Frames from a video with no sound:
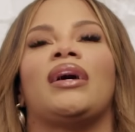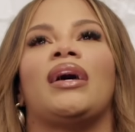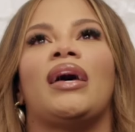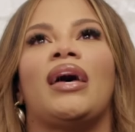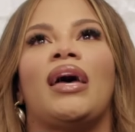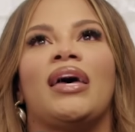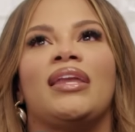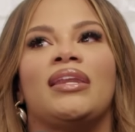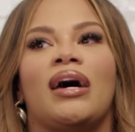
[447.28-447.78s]

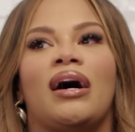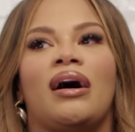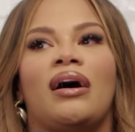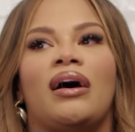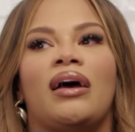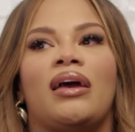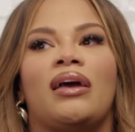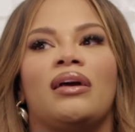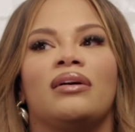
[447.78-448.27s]
And
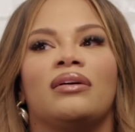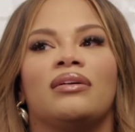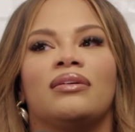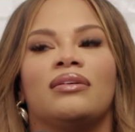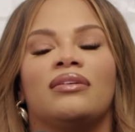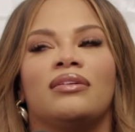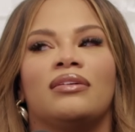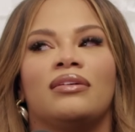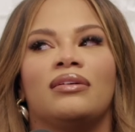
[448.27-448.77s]
I
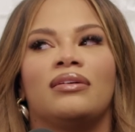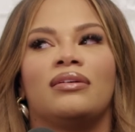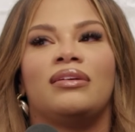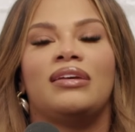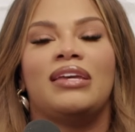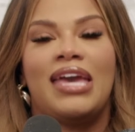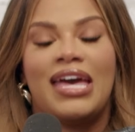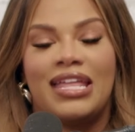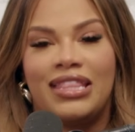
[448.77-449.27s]

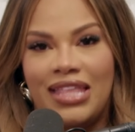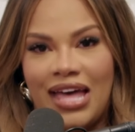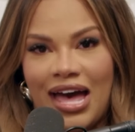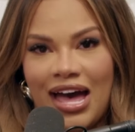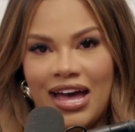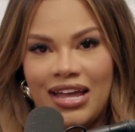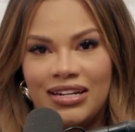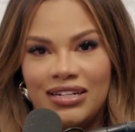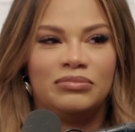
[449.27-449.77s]
get
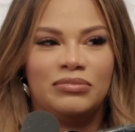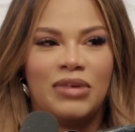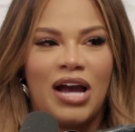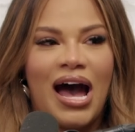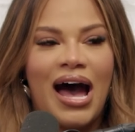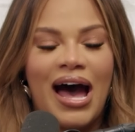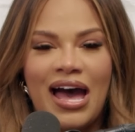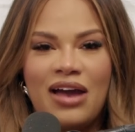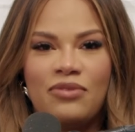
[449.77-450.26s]
that.
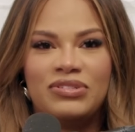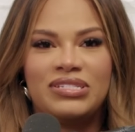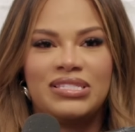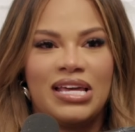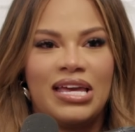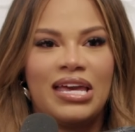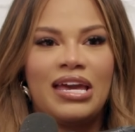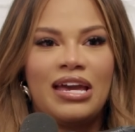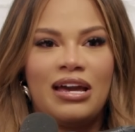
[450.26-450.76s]
I was
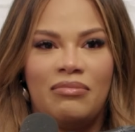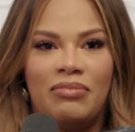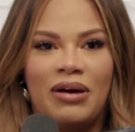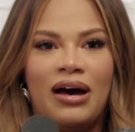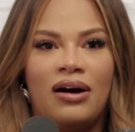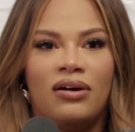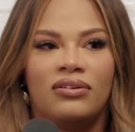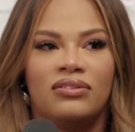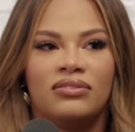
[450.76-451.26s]
thinking
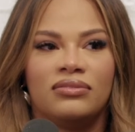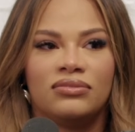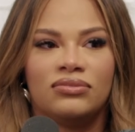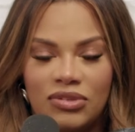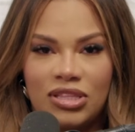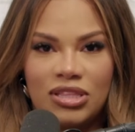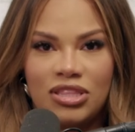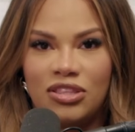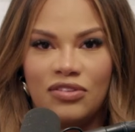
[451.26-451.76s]
about
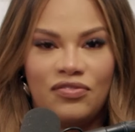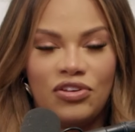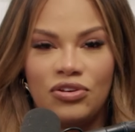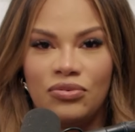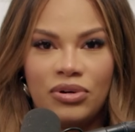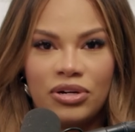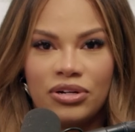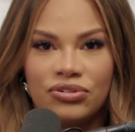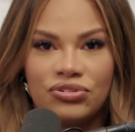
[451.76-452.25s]
the
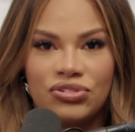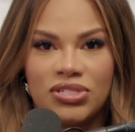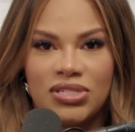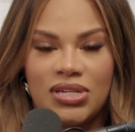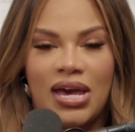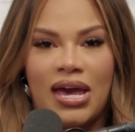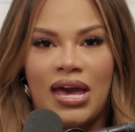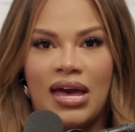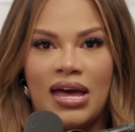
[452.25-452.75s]
viewers
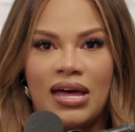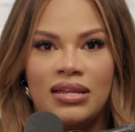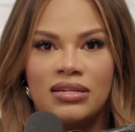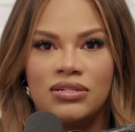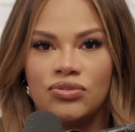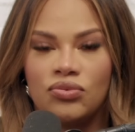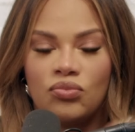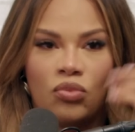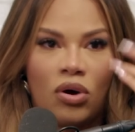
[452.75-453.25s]

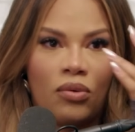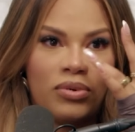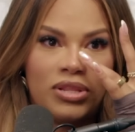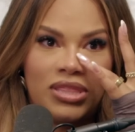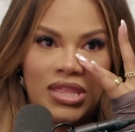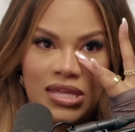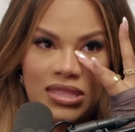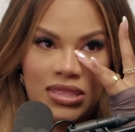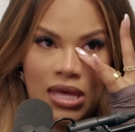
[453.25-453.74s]
and what would
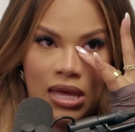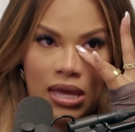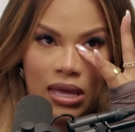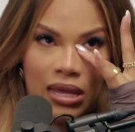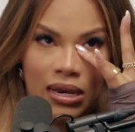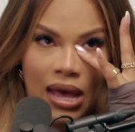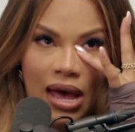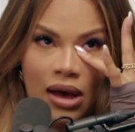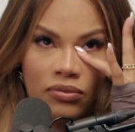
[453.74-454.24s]
they think
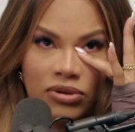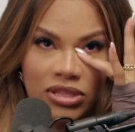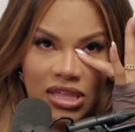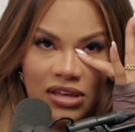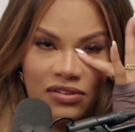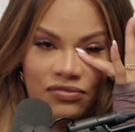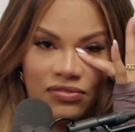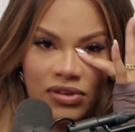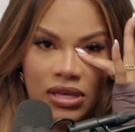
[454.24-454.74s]
and how would
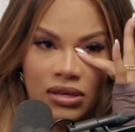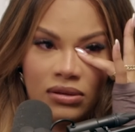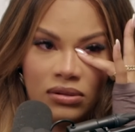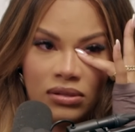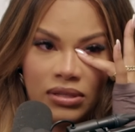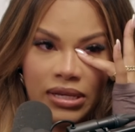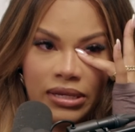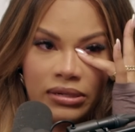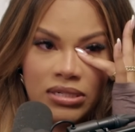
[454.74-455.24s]
they
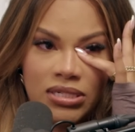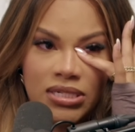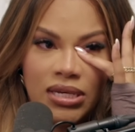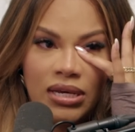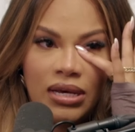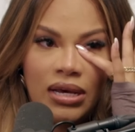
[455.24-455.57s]
feel. And,